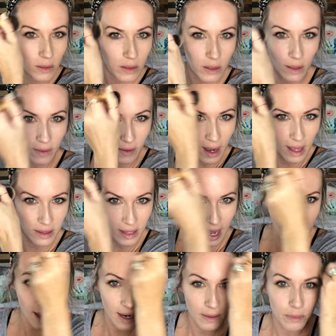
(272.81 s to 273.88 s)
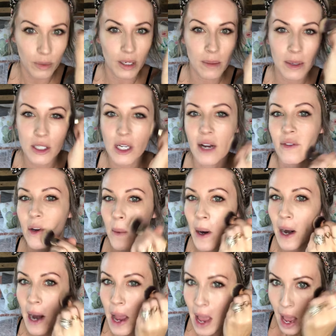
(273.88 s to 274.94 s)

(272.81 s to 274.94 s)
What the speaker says: So I've got that pretty much everywhere.